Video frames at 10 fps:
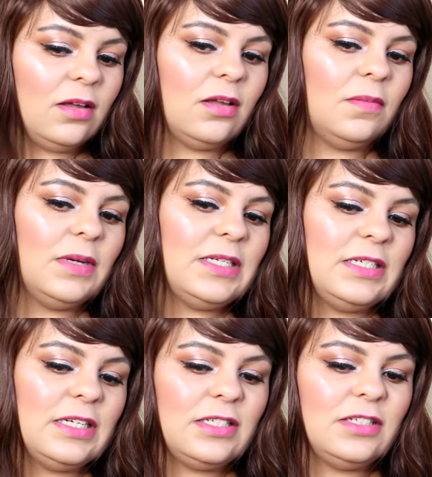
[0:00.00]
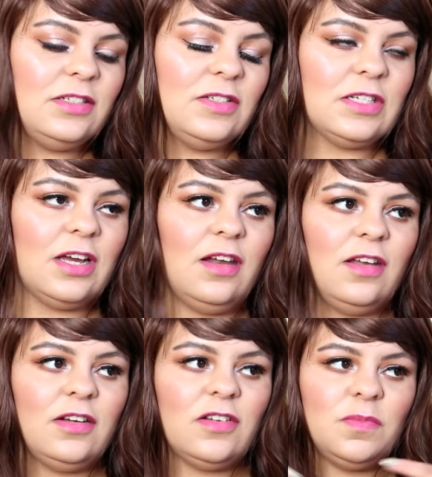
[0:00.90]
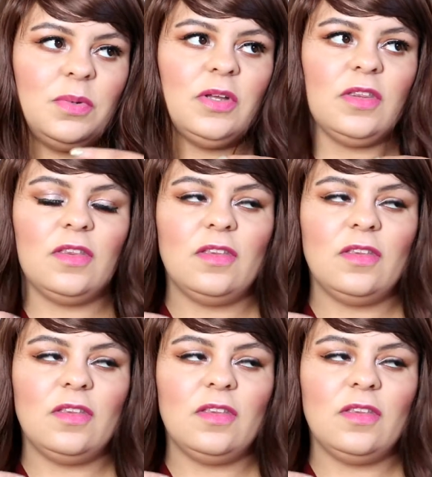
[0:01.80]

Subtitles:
I didn't get to choose the colour, I just put,